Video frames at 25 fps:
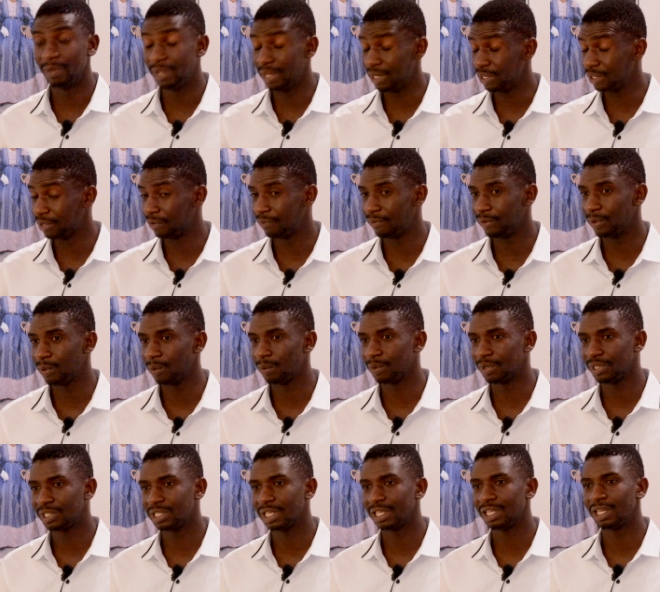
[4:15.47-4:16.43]
interview
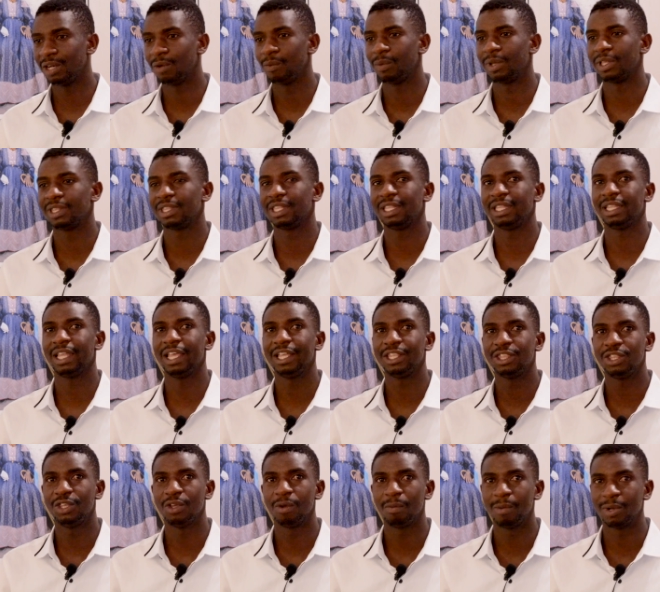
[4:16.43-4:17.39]
recently with
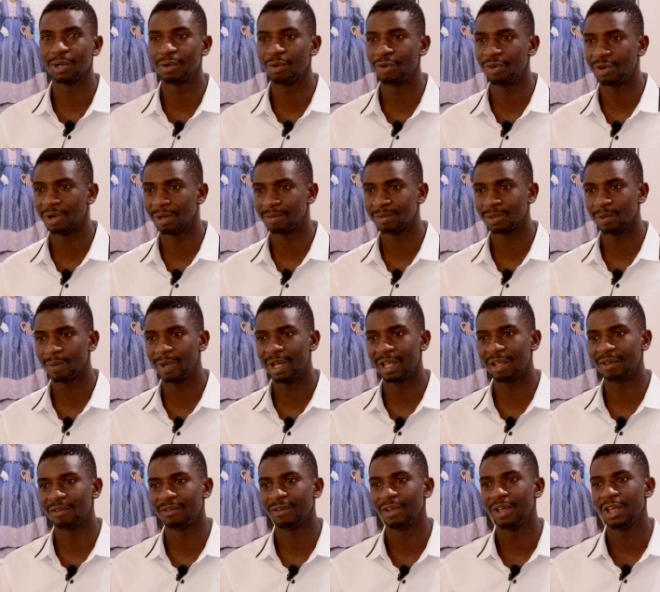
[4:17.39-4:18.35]
late Ethiopian Kurirap's
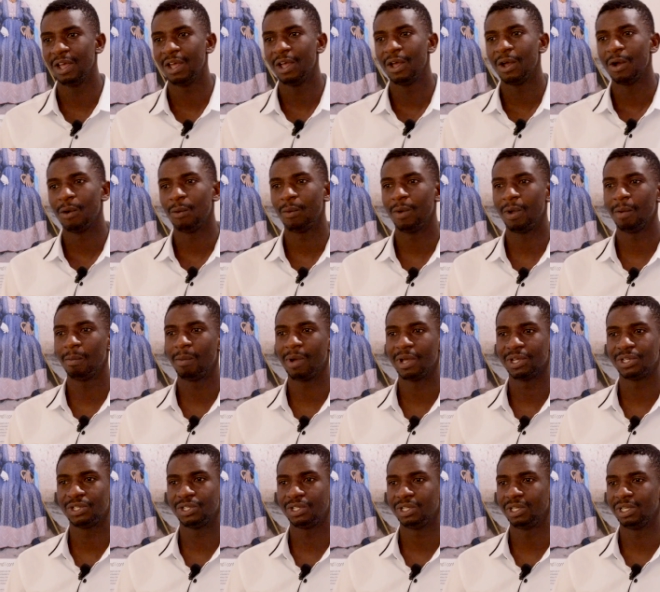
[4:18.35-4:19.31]
wife,
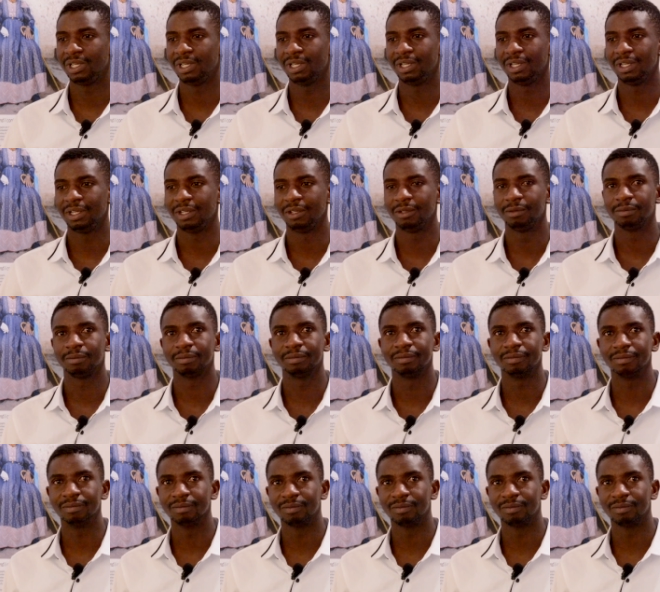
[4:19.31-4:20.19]
whereby she